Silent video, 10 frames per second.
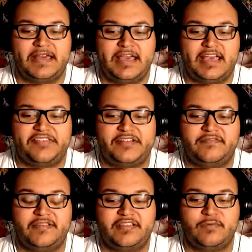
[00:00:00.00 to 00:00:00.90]
and started
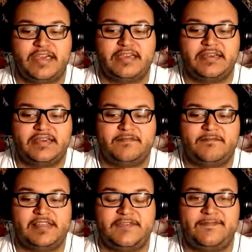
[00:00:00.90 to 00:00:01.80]
running away,
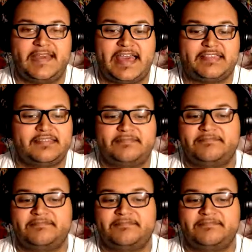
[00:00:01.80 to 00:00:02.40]
really fast.